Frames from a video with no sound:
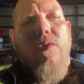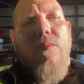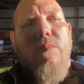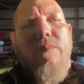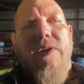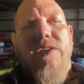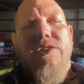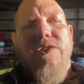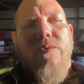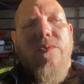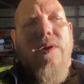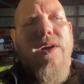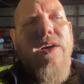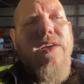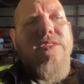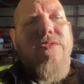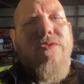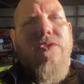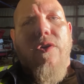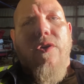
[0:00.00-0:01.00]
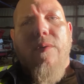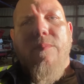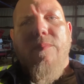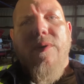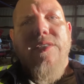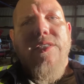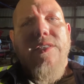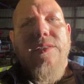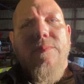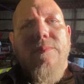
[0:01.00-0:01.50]
budget-wise, if you're on a
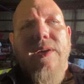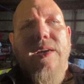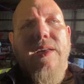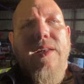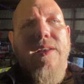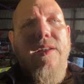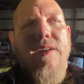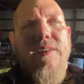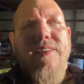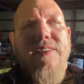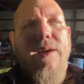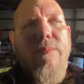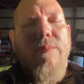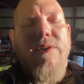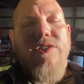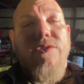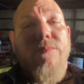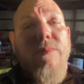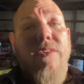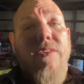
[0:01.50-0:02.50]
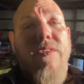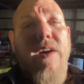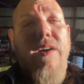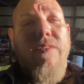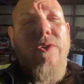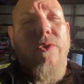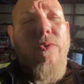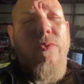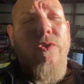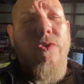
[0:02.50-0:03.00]
budget, man, it doesn't take much to make
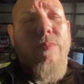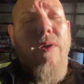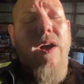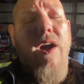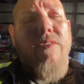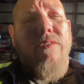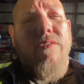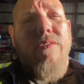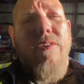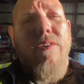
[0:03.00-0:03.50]
500 horsepower out